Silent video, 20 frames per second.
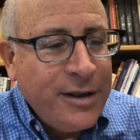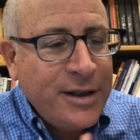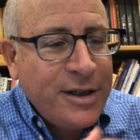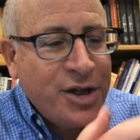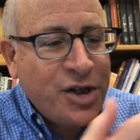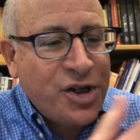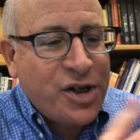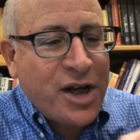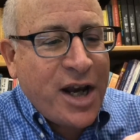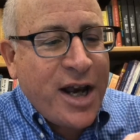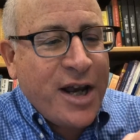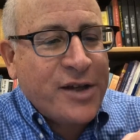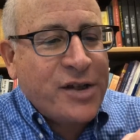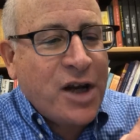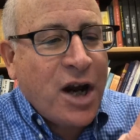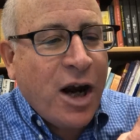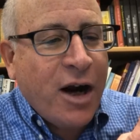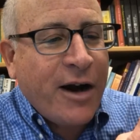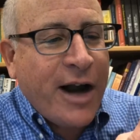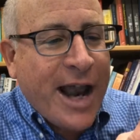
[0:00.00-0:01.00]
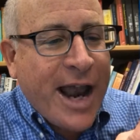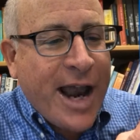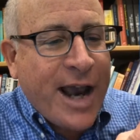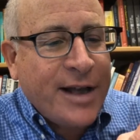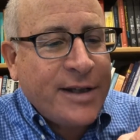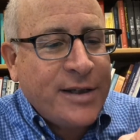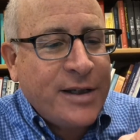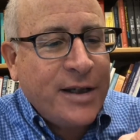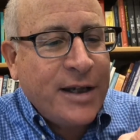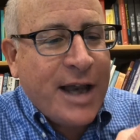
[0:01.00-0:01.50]
She is her
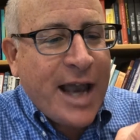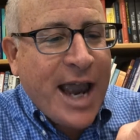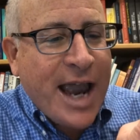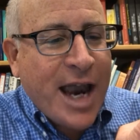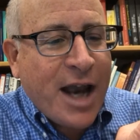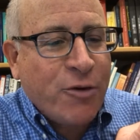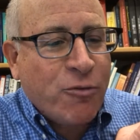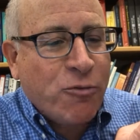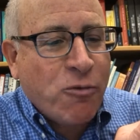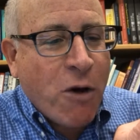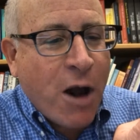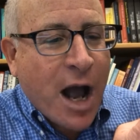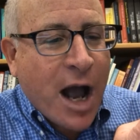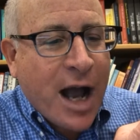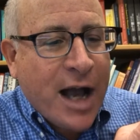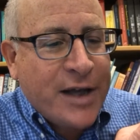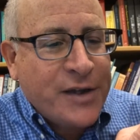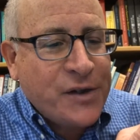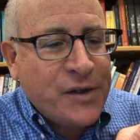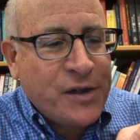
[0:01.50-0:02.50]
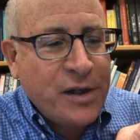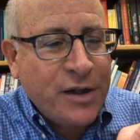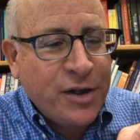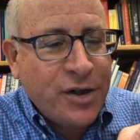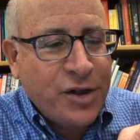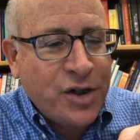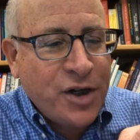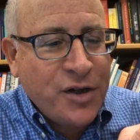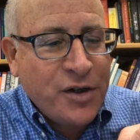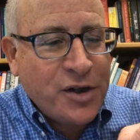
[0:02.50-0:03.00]
aunt, Aunt Roz,
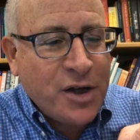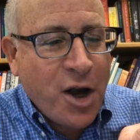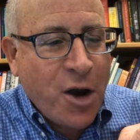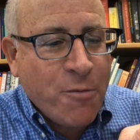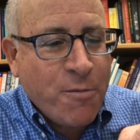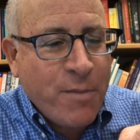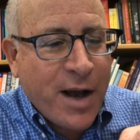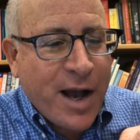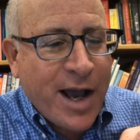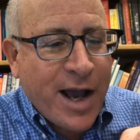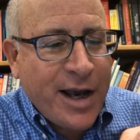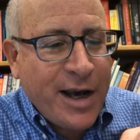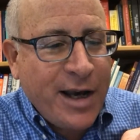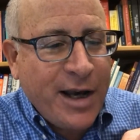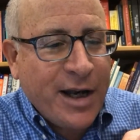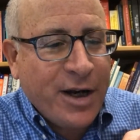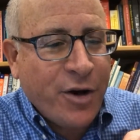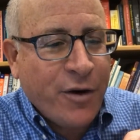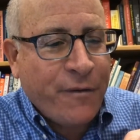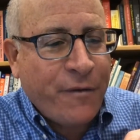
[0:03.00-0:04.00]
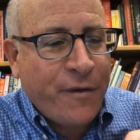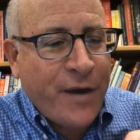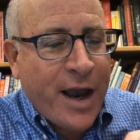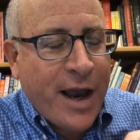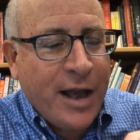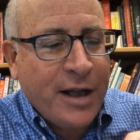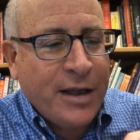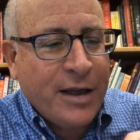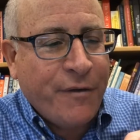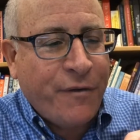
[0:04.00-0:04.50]
she's known by in her
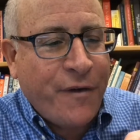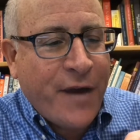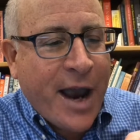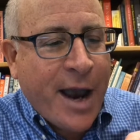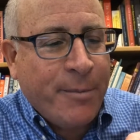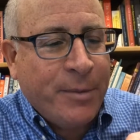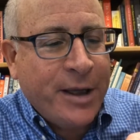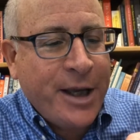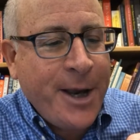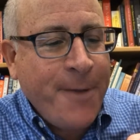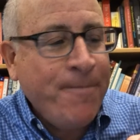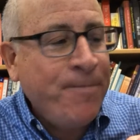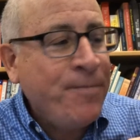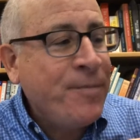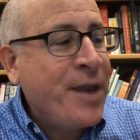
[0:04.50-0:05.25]
and the family,